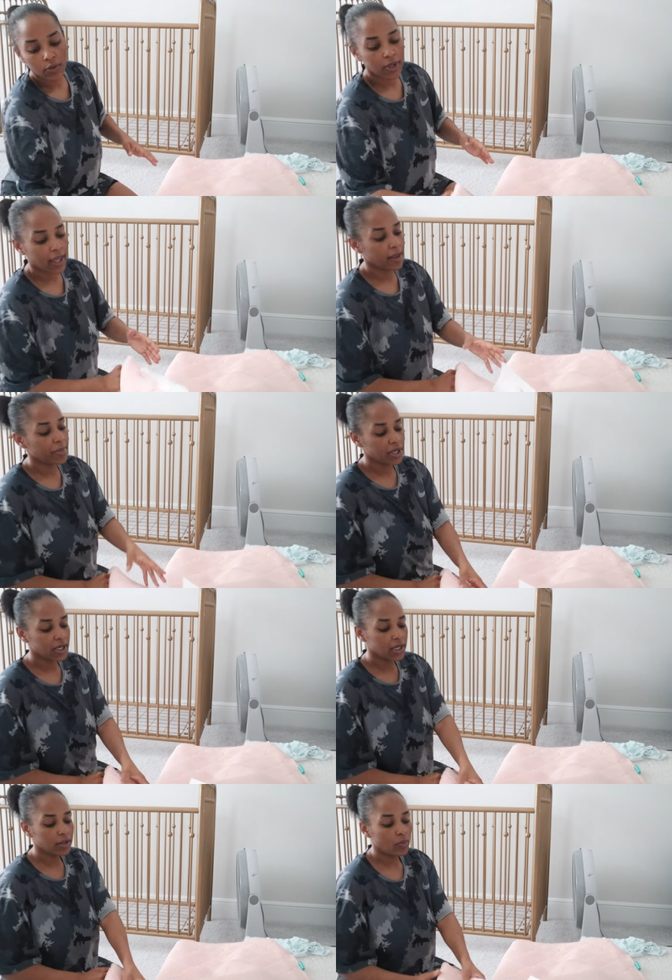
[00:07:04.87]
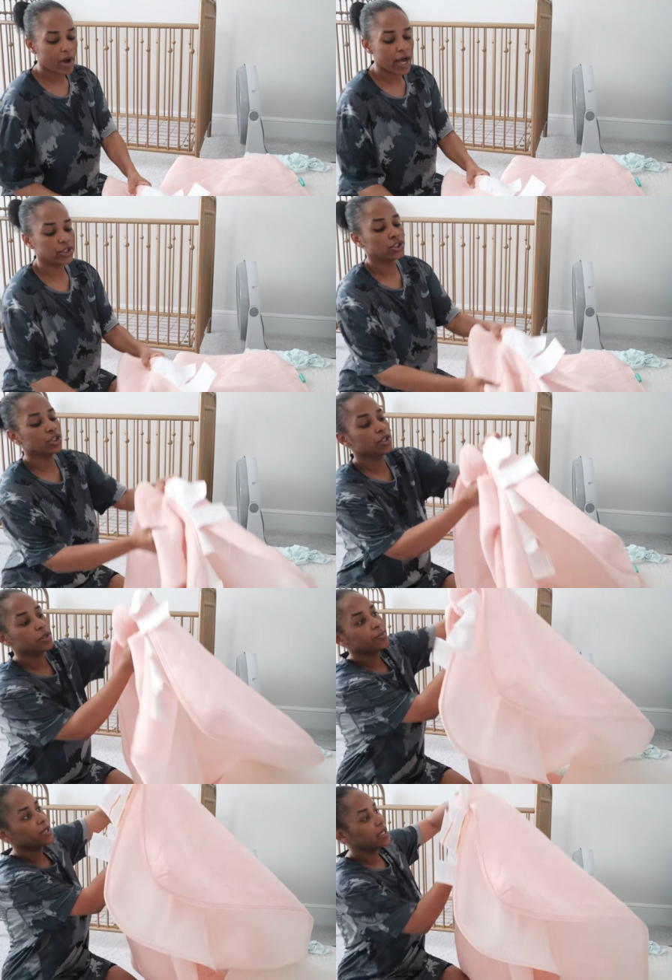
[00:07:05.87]
you can put it in the washer,
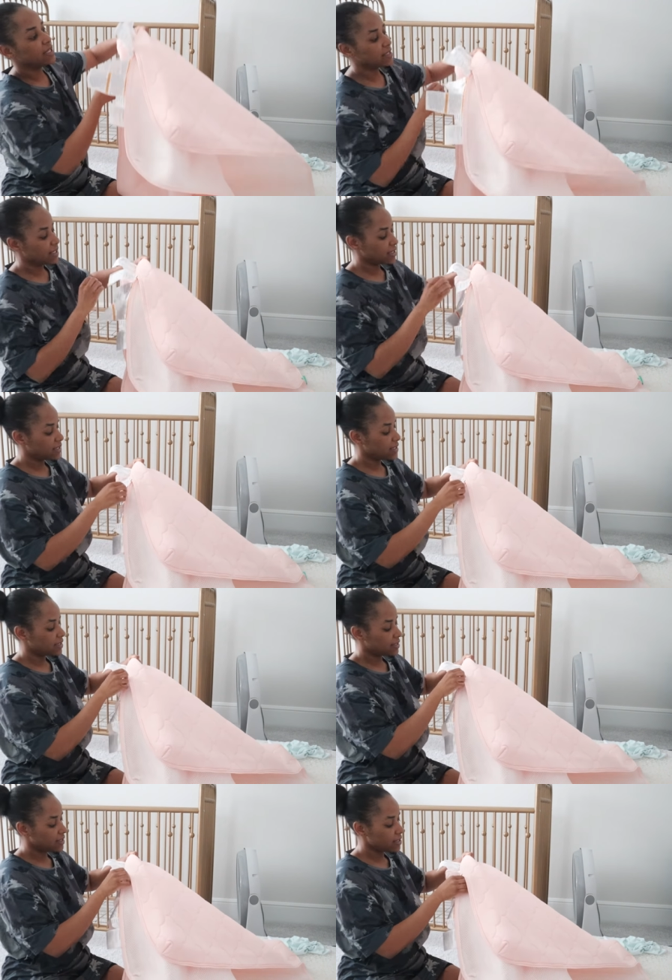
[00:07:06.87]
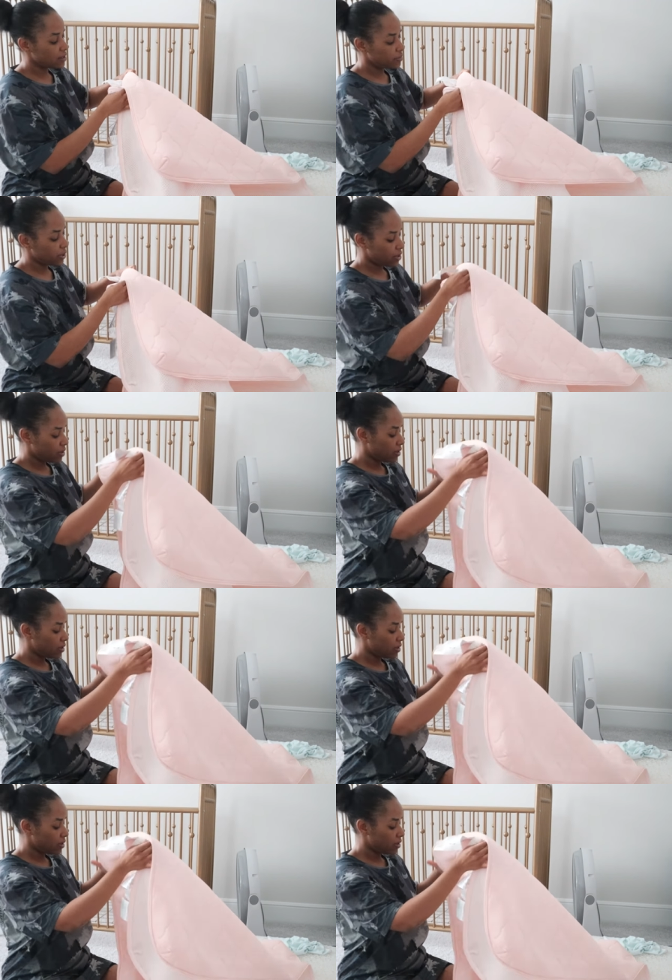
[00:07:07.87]
but it says to zip